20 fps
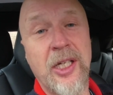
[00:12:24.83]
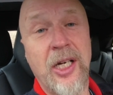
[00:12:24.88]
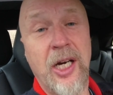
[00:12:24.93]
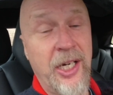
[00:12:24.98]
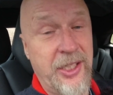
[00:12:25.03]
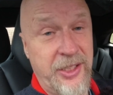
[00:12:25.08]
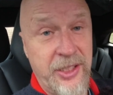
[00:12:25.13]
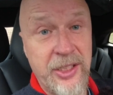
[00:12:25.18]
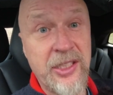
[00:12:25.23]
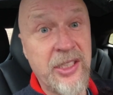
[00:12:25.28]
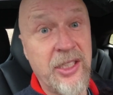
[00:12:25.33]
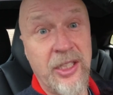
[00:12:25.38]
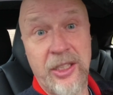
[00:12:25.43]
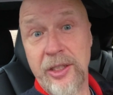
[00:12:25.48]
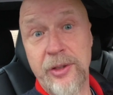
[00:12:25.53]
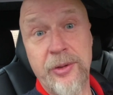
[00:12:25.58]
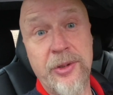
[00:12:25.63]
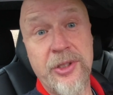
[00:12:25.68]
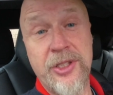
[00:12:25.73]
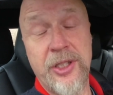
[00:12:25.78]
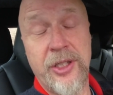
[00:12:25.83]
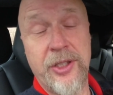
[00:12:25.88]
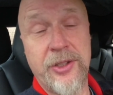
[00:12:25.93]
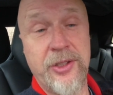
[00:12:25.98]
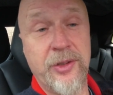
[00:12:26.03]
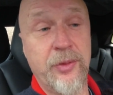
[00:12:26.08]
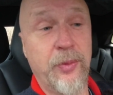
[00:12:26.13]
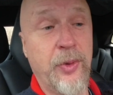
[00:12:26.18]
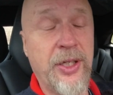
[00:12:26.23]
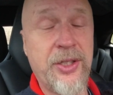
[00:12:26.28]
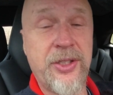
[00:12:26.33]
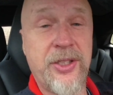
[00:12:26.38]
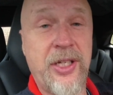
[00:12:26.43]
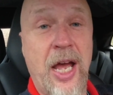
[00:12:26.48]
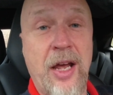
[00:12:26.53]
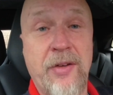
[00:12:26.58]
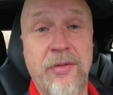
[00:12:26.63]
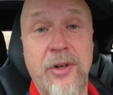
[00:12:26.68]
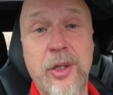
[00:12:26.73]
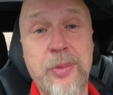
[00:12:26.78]
I didn't. I only charged it once
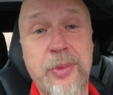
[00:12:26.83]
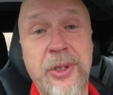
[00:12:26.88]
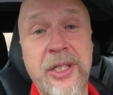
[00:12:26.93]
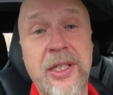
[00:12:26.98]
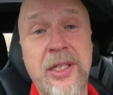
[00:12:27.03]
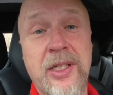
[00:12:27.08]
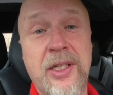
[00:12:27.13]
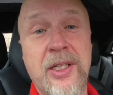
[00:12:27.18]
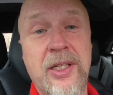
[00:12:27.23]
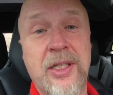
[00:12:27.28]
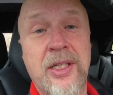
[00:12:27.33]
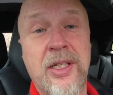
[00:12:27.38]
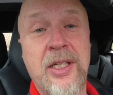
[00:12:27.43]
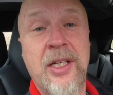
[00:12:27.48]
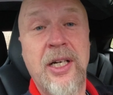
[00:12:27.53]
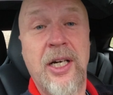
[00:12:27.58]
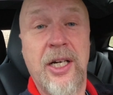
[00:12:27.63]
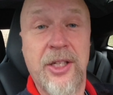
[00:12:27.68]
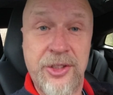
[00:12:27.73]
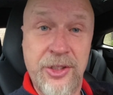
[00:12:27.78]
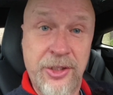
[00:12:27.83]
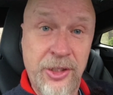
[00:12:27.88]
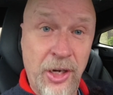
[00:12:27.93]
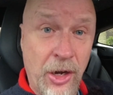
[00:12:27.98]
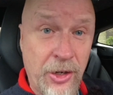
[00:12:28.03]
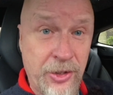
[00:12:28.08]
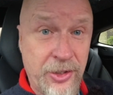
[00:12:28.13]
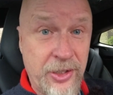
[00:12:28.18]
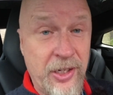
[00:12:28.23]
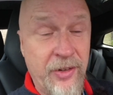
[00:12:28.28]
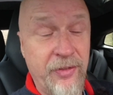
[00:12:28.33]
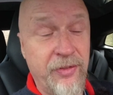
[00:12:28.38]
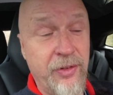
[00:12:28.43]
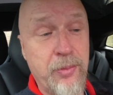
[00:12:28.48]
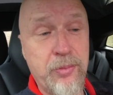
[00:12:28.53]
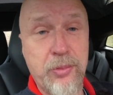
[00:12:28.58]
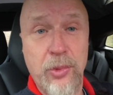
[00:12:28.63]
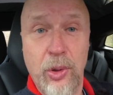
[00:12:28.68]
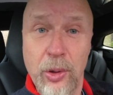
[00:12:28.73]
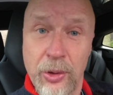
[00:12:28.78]
at Rugby. I charged it for
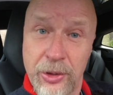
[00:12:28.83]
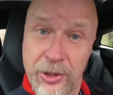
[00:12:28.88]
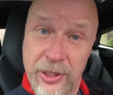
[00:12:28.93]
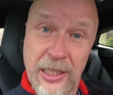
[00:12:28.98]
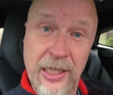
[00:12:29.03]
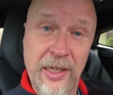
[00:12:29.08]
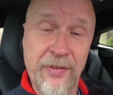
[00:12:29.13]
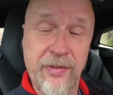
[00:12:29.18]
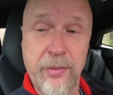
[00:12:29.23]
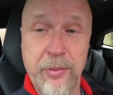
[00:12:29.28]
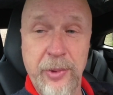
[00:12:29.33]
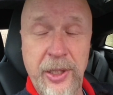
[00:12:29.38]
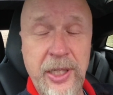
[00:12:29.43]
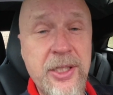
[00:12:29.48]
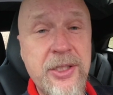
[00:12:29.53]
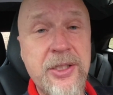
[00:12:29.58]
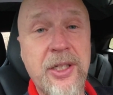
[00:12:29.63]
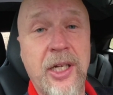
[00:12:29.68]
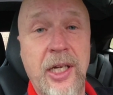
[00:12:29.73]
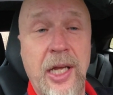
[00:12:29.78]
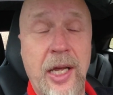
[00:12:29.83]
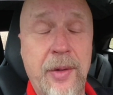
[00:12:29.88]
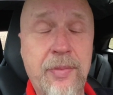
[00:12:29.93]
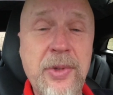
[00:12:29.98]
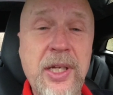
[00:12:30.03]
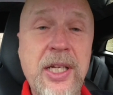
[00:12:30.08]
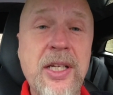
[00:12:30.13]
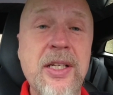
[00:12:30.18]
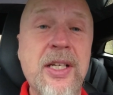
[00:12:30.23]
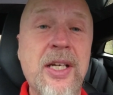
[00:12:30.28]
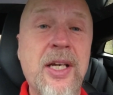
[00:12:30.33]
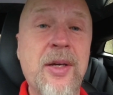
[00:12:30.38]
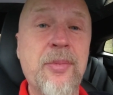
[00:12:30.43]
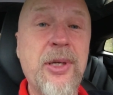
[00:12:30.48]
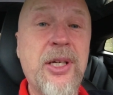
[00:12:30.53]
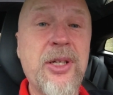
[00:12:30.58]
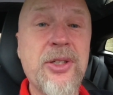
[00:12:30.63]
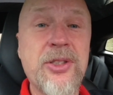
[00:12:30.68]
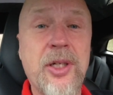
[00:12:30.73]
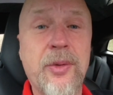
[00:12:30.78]
more than 11 minutes, I'll admit,
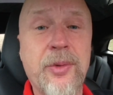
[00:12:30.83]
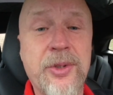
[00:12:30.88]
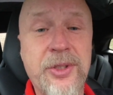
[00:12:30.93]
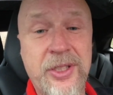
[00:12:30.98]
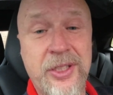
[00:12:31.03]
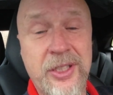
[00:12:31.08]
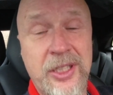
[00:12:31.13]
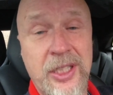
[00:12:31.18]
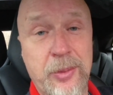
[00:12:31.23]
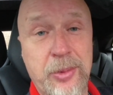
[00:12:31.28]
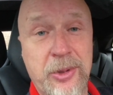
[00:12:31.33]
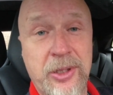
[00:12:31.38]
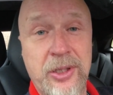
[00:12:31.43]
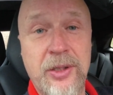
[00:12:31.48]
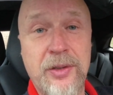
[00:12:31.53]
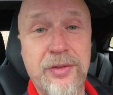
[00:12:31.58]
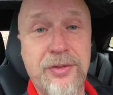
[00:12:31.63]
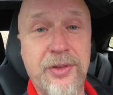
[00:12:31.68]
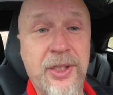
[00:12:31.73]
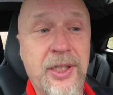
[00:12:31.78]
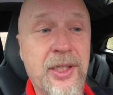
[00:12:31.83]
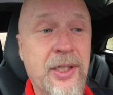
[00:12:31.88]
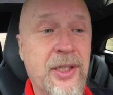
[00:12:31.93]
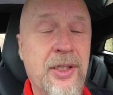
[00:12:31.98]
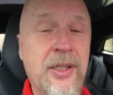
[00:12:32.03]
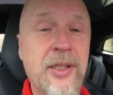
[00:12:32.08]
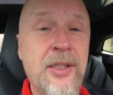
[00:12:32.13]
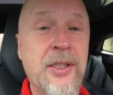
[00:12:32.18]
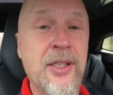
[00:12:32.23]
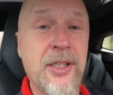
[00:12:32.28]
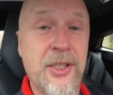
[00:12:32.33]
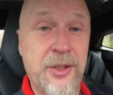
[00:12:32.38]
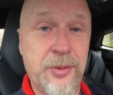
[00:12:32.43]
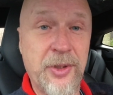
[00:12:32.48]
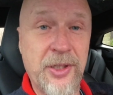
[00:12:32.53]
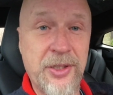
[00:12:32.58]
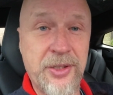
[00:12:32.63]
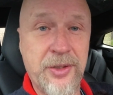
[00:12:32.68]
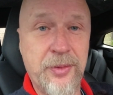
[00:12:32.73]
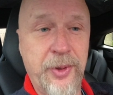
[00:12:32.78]
because I wanted a cup of coffee as
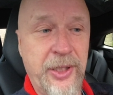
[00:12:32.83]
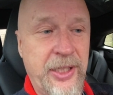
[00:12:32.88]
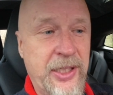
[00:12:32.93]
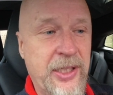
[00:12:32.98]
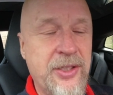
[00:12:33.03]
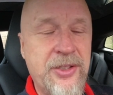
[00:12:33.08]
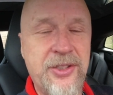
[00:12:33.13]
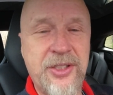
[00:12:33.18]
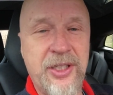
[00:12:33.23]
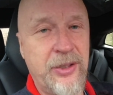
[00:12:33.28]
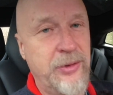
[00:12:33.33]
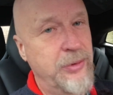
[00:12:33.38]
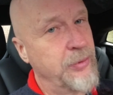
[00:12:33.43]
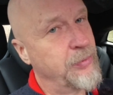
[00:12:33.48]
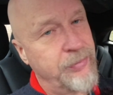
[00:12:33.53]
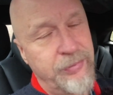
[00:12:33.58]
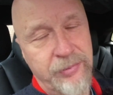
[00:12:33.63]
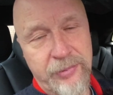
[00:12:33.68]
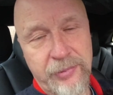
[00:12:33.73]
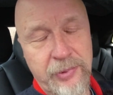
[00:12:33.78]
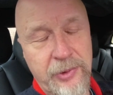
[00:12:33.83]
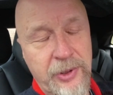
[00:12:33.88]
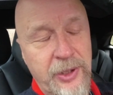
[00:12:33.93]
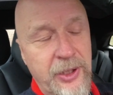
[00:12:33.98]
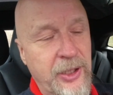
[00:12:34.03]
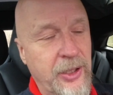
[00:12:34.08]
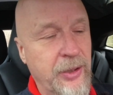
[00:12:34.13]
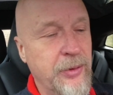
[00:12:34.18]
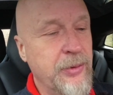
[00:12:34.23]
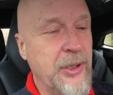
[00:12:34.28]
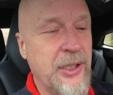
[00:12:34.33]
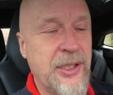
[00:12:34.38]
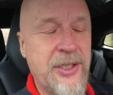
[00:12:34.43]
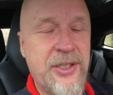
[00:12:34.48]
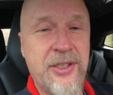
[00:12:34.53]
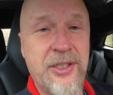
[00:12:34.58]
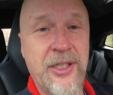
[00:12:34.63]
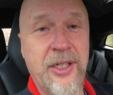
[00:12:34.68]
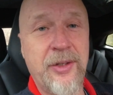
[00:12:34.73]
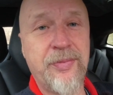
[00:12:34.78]
well as a wee. So, you know,
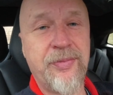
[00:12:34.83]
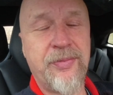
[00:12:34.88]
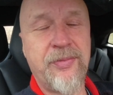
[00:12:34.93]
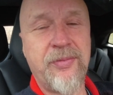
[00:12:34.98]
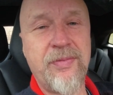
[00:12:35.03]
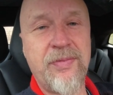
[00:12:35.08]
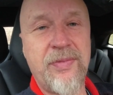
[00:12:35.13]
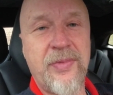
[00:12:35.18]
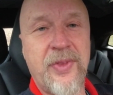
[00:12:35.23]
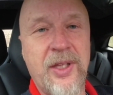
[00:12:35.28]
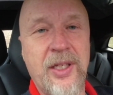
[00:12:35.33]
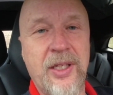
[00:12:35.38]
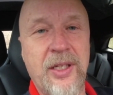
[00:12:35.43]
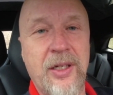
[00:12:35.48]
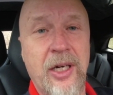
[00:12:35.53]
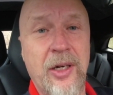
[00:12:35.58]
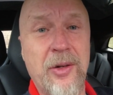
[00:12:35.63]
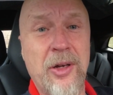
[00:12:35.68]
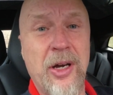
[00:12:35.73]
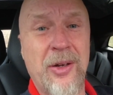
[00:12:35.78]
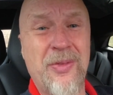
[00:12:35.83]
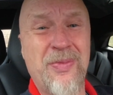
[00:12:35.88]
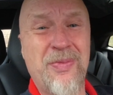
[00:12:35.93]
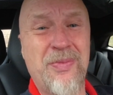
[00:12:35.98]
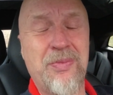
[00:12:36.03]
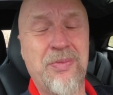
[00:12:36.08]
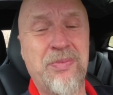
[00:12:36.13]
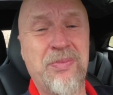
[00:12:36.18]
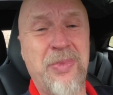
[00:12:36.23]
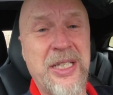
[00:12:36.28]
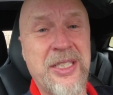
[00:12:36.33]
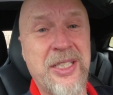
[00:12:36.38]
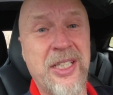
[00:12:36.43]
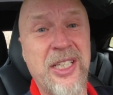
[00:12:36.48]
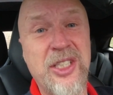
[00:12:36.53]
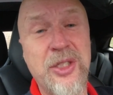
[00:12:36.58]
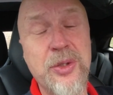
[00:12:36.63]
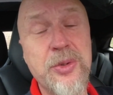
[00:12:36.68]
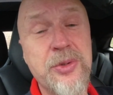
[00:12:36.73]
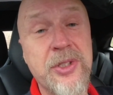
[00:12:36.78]
it's I
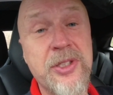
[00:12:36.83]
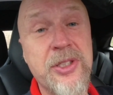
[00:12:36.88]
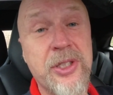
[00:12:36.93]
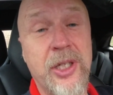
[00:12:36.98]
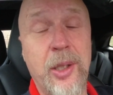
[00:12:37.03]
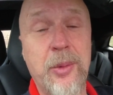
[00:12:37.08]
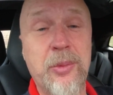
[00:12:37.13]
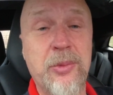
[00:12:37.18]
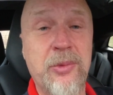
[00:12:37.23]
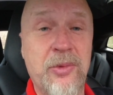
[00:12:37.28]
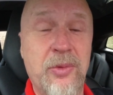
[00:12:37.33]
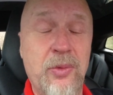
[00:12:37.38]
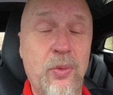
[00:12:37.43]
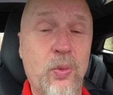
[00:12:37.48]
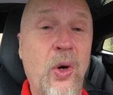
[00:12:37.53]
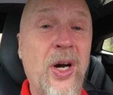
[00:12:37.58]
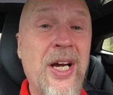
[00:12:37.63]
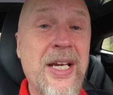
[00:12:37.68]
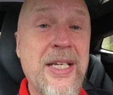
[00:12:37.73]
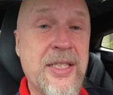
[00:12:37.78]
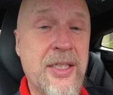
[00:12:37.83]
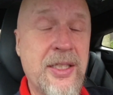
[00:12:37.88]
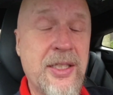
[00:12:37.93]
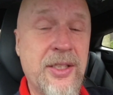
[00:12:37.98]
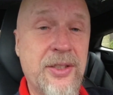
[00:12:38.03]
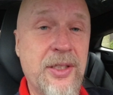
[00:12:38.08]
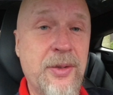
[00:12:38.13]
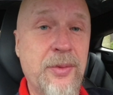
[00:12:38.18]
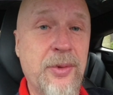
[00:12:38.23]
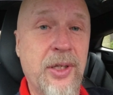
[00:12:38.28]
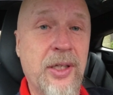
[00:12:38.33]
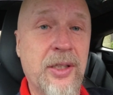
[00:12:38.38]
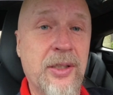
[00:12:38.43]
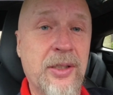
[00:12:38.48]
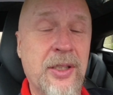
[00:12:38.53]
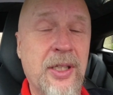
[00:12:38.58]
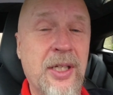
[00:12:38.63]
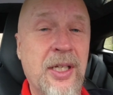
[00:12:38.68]
basically used the time wisely, as it were.